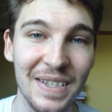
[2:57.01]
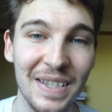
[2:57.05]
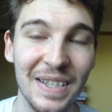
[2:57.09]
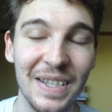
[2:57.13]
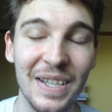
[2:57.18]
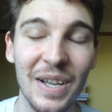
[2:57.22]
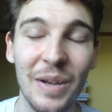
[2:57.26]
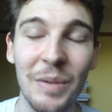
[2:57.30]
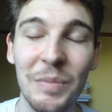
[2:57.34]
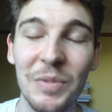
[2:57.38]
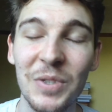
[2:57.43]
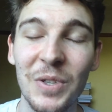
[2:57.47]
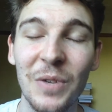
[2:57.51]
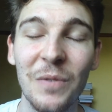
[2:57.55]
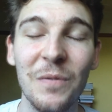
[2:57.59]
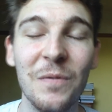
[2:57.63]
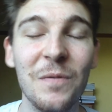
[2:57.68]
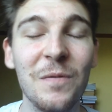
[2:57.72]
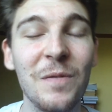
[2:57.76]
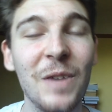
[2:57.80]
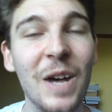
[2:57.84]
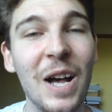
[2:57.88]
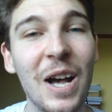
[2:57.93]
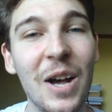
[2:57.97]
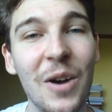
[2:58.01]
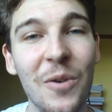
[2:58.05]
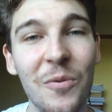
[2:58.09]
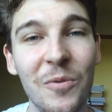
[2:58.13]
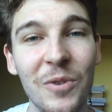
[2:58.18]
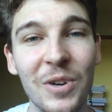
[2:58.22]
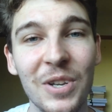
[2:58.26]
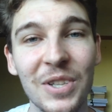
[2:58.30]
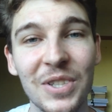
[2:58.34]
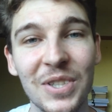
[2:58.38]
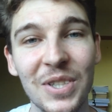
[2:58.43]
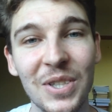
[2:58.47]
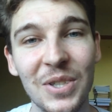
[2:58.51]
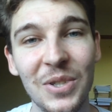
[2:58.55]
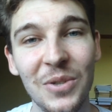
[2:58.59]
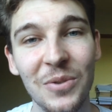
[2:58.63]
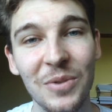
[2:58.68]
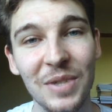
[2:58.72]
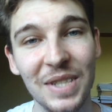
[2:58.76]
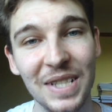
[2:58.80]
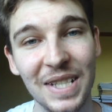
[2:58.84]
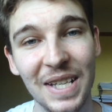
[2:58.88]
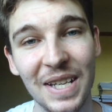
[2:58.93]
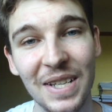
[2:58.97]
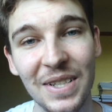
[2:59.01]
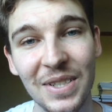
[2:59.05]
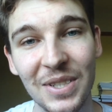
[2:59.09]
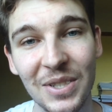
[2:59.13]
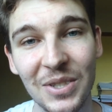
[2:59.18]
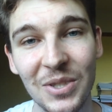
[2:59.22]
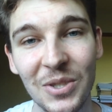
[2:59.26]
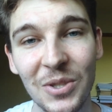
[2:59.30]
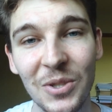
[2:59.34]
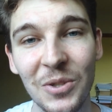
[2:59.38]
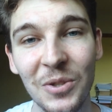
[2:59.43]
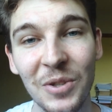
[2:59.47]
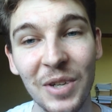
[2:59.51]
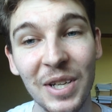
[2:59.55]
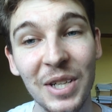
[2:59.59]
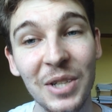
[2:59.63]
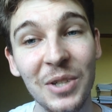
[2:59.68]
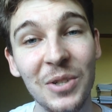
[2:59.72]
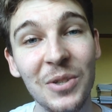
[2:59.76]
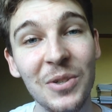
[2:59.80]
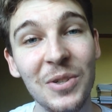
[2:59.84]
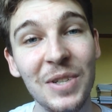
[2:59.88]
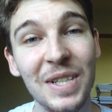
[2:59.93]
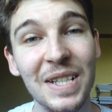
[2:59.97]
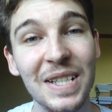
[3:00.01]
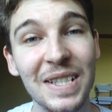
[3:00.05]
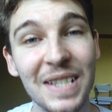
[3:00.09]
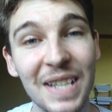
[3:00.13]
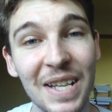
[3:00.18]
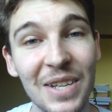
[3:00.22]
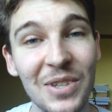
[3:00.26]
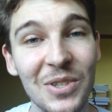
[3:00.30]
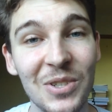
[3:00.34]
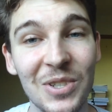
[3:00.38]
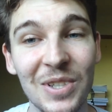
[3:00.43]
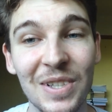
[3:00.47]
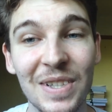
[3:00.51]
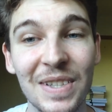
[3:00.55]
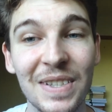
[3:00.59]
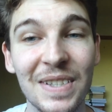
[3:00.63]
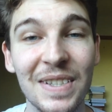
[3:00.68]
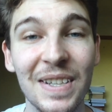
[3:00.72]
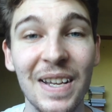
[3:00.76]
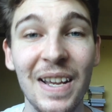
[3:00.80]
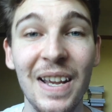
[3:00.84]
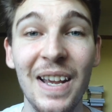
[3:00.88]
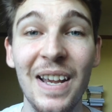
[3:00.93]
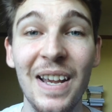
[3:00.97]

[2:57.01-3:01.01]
It comes off far worse than you intend it to, and good intentions